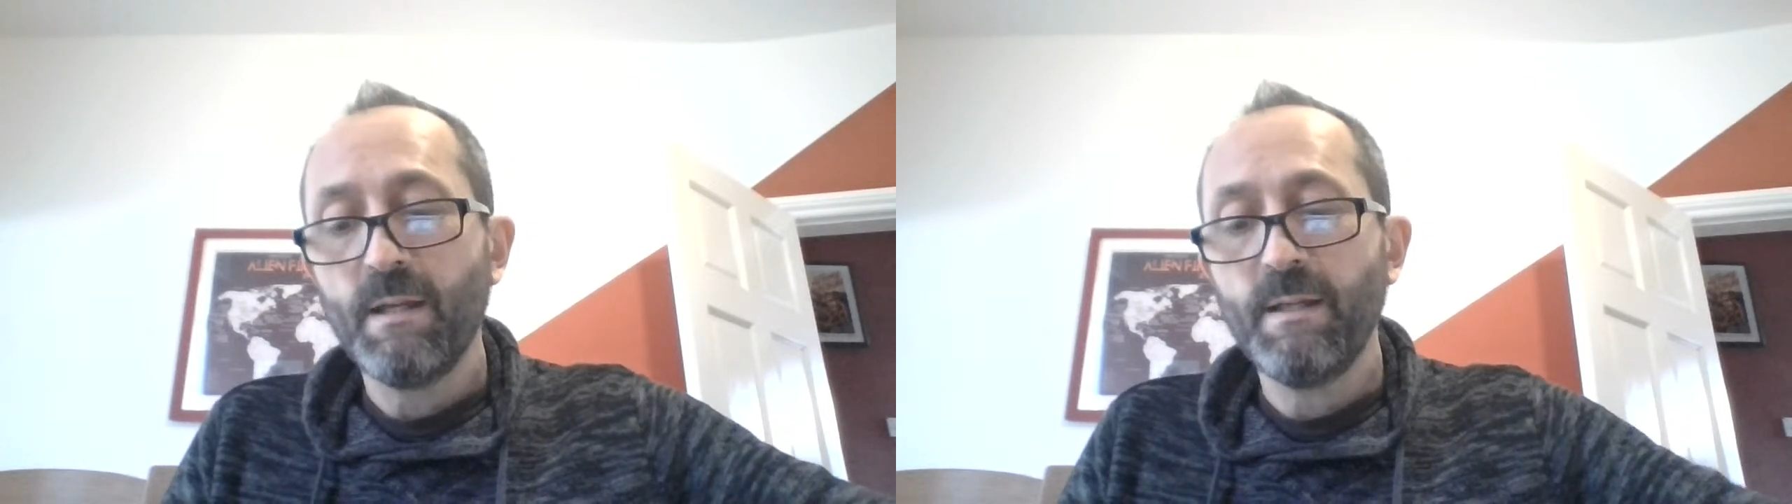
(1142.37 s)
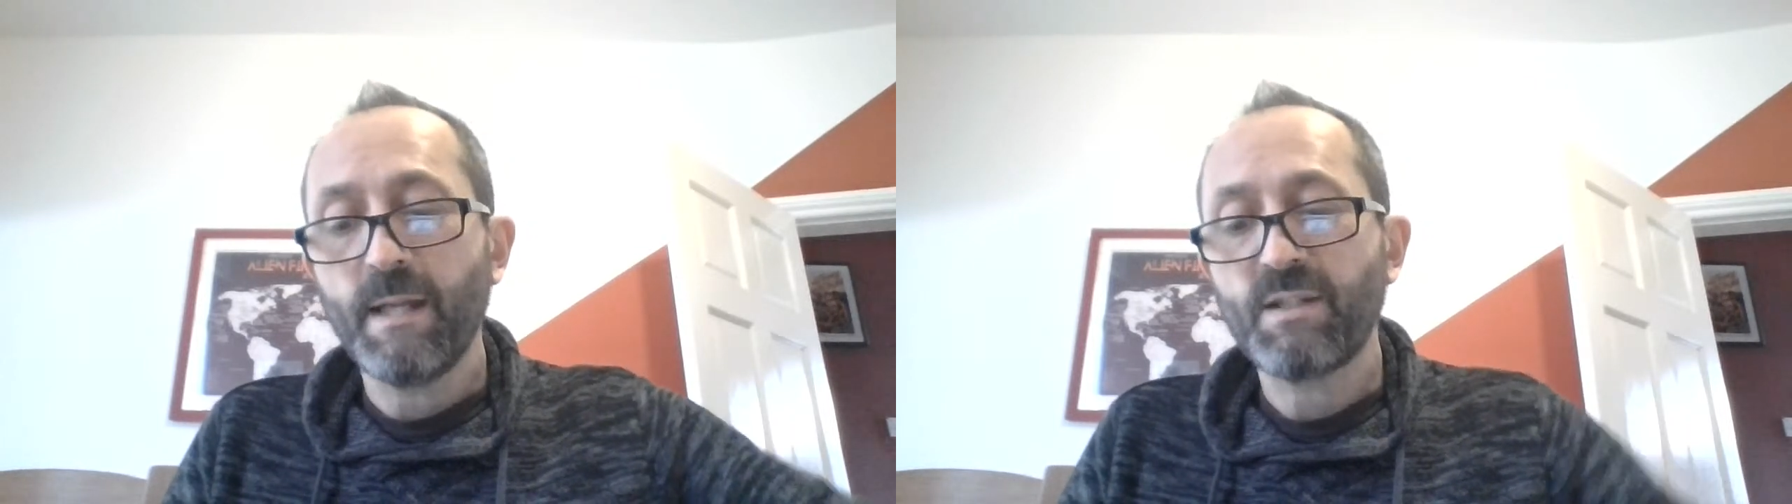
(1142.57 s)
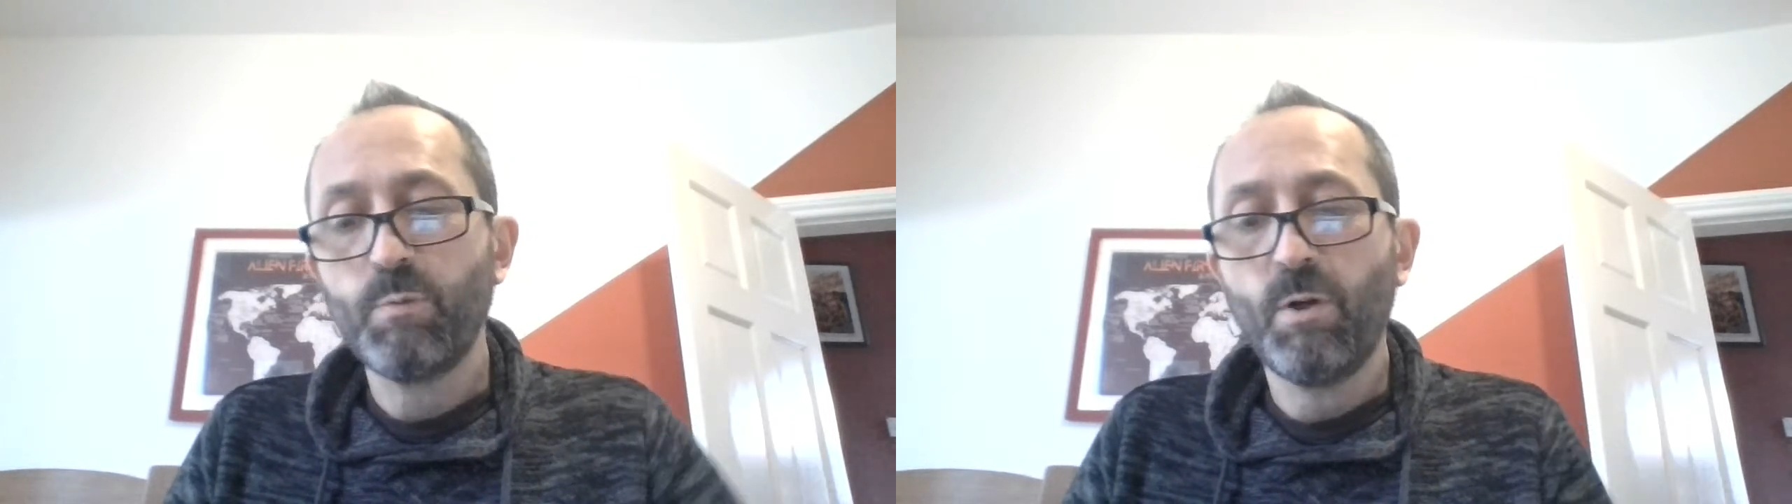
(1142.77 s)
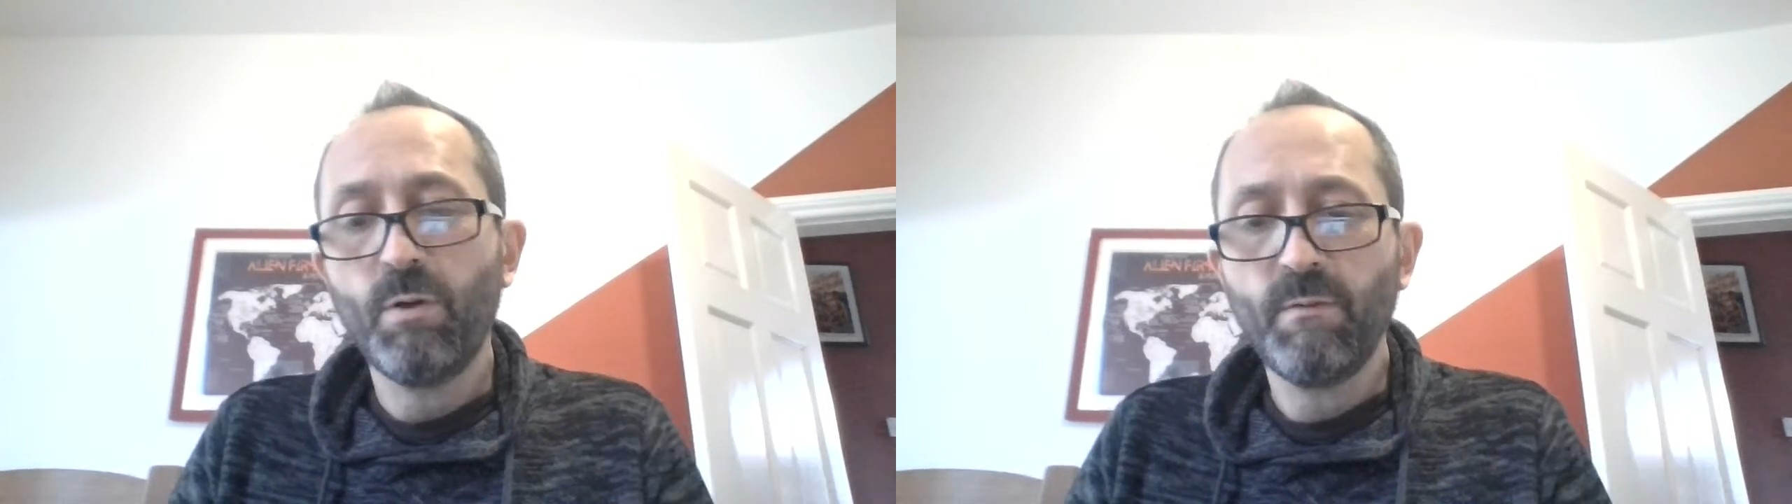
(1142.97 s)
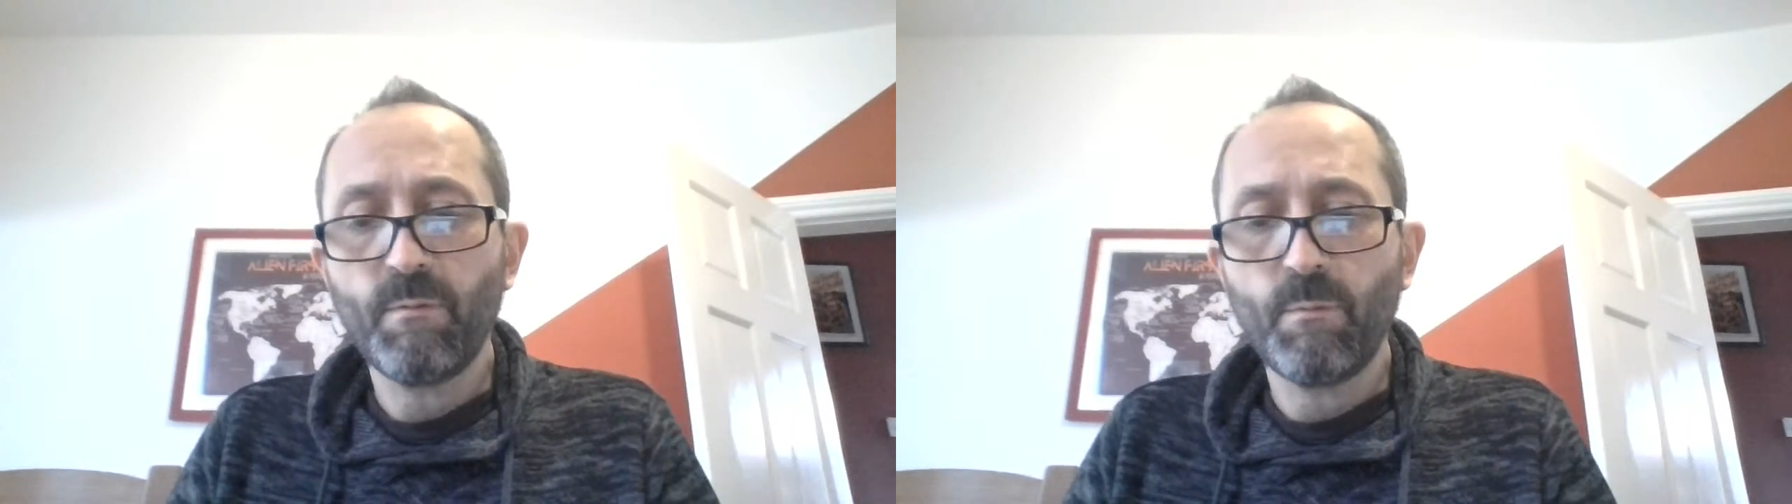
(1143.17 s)
Next
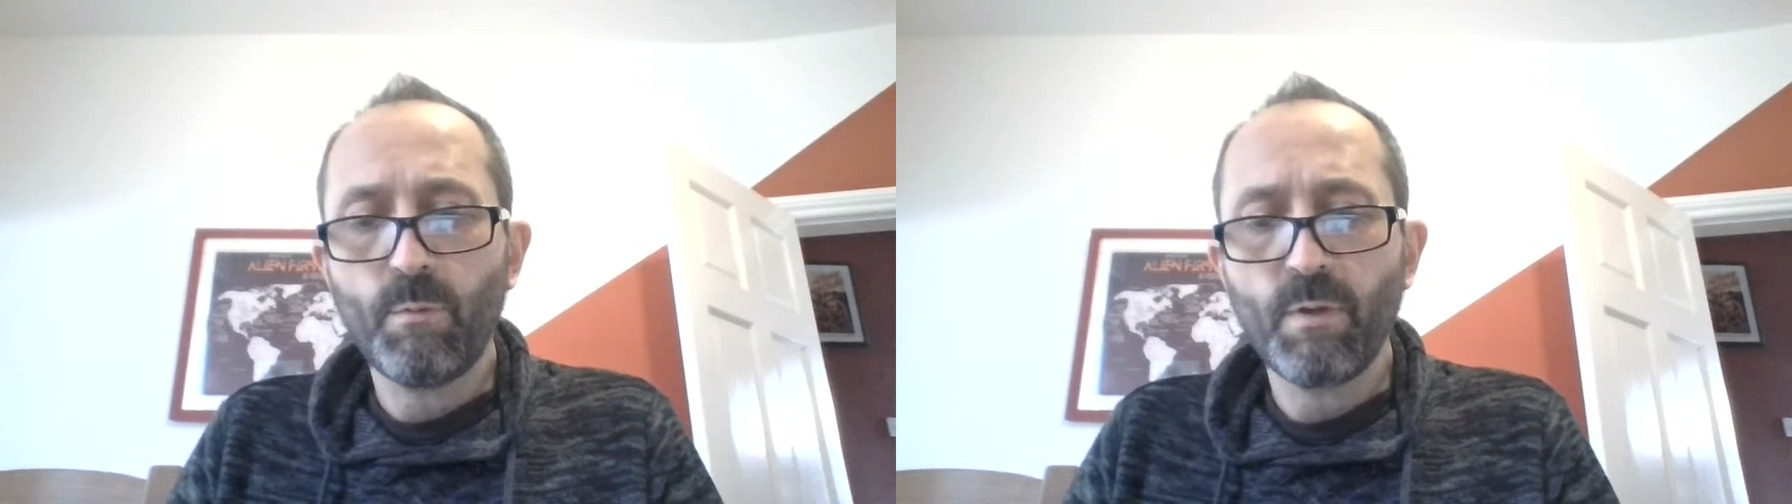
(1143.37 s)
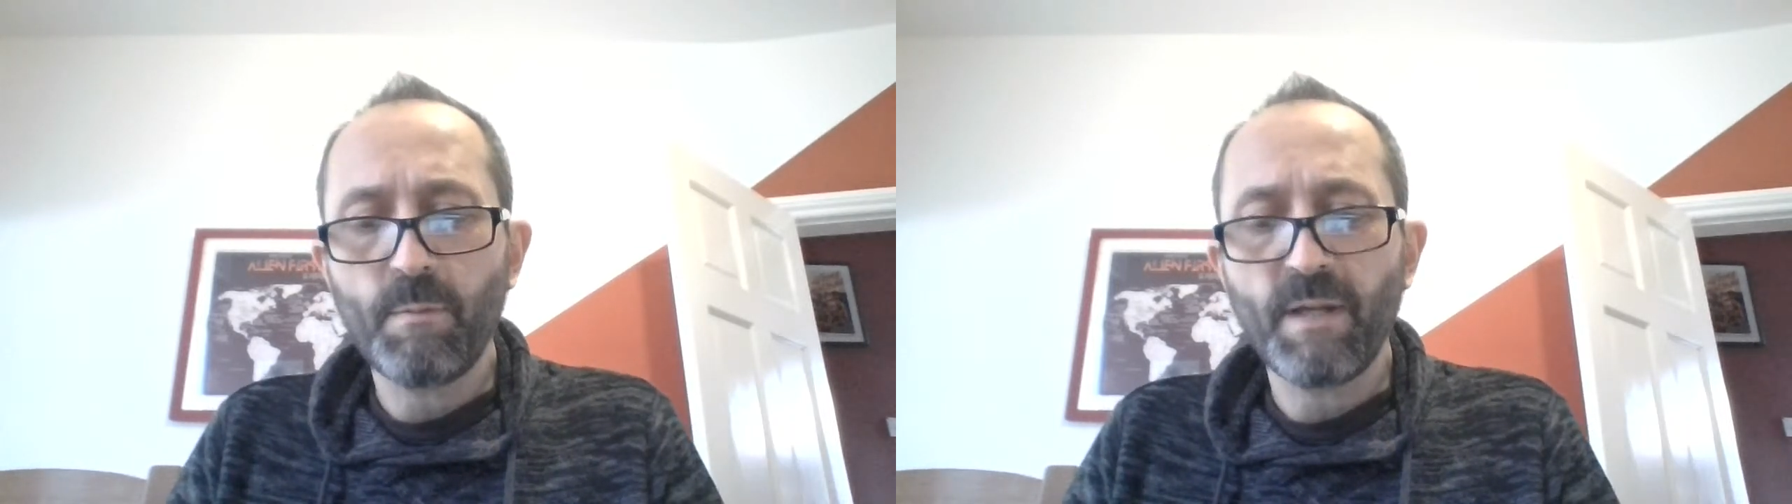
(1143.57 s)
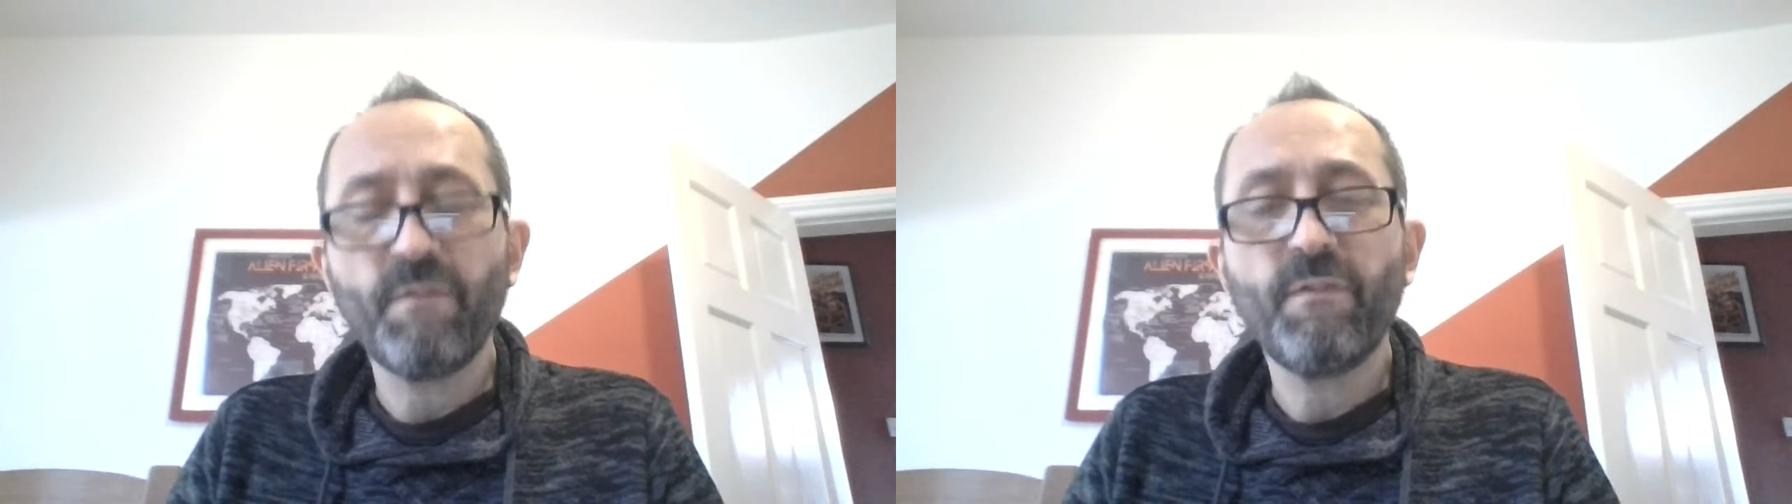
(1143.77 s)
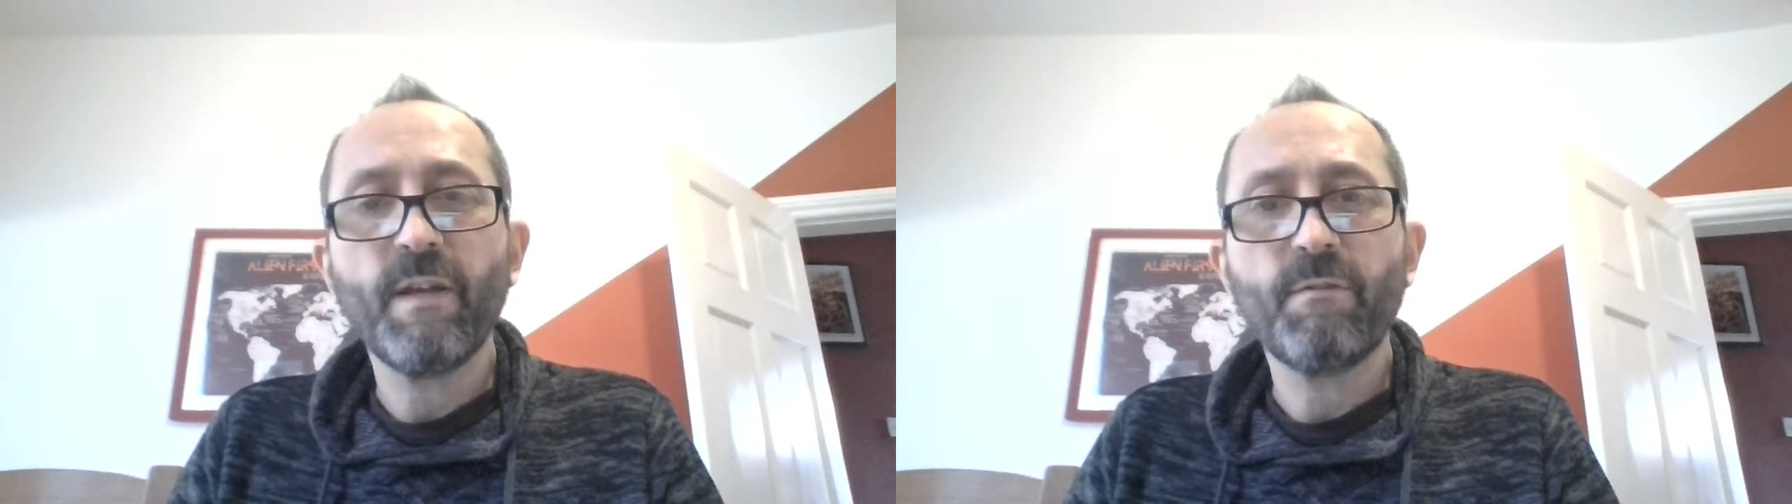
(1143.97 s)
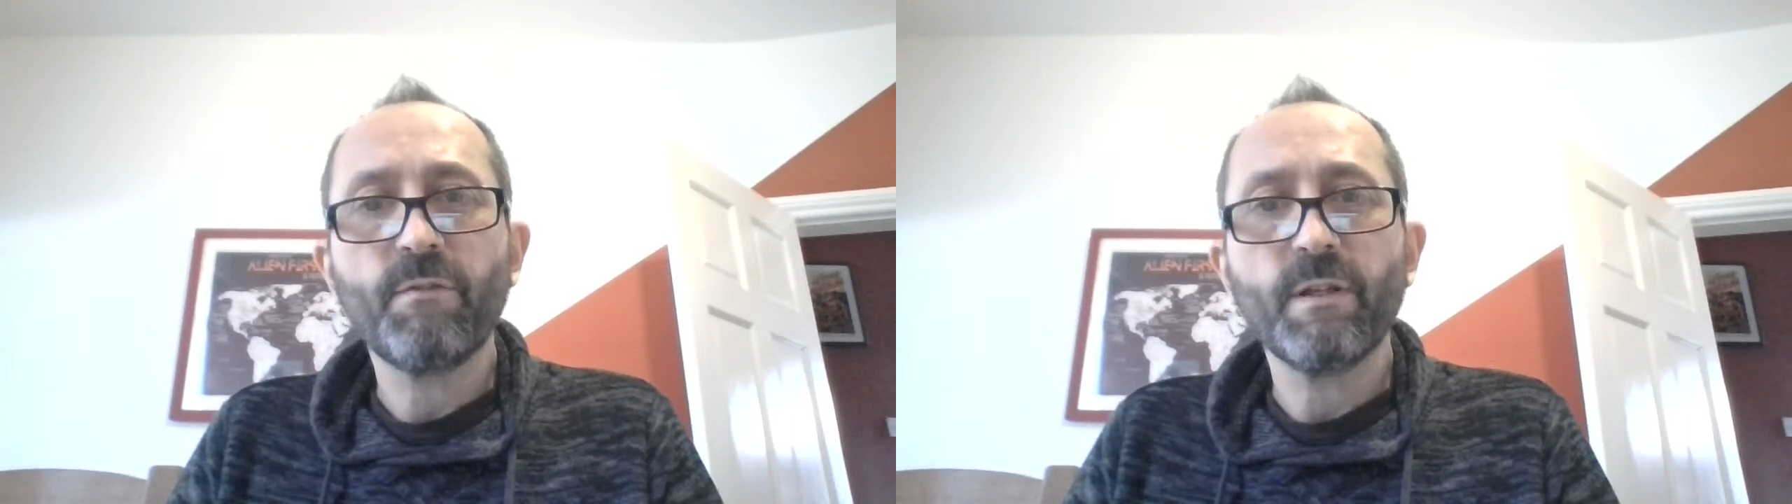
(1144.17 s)
one of my
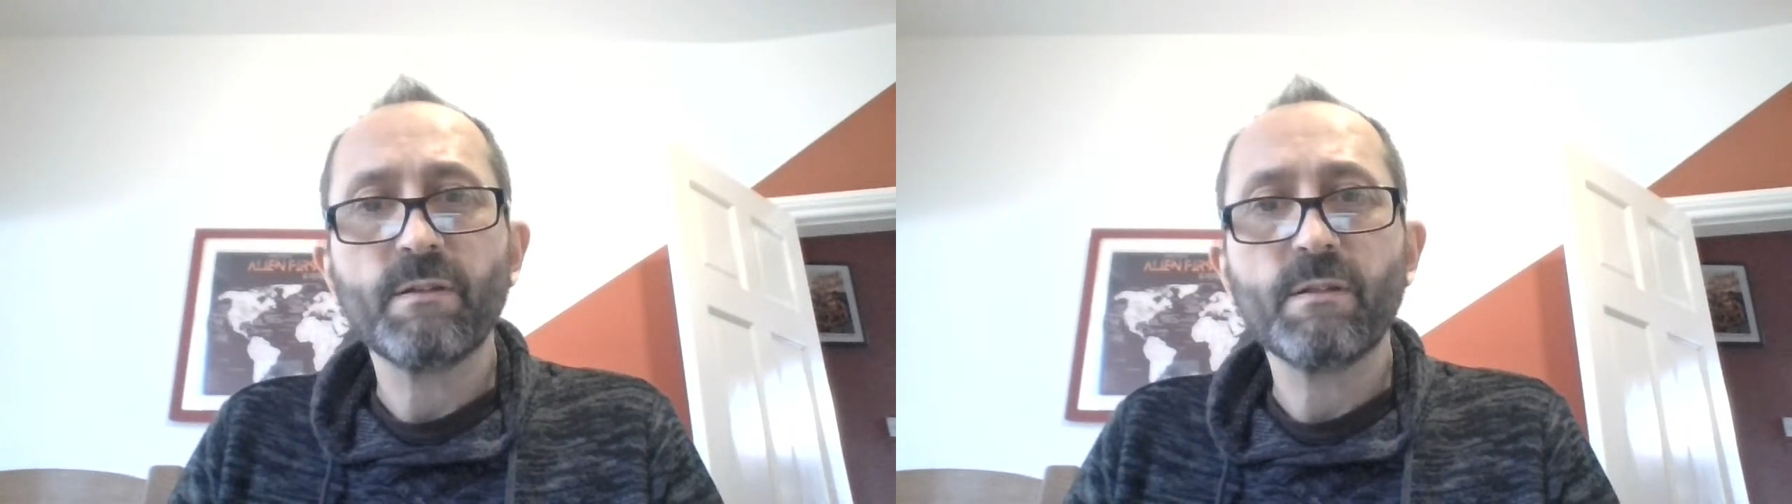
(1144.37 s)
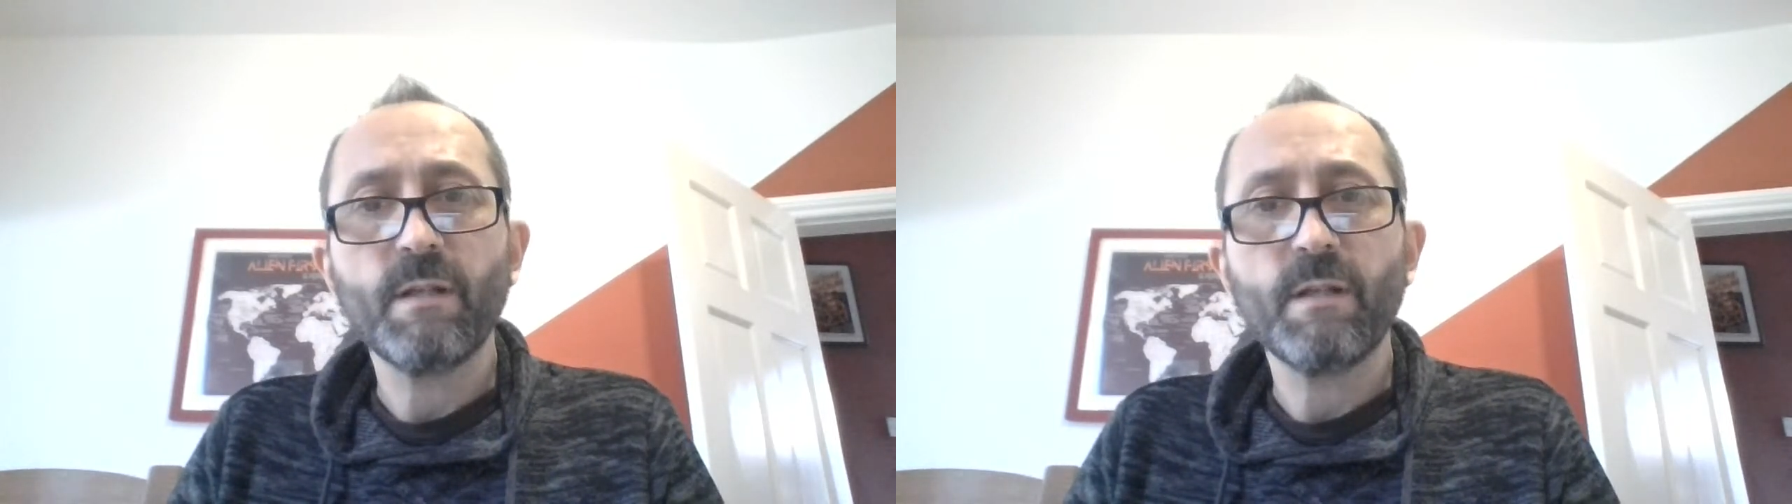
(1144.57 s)
favorite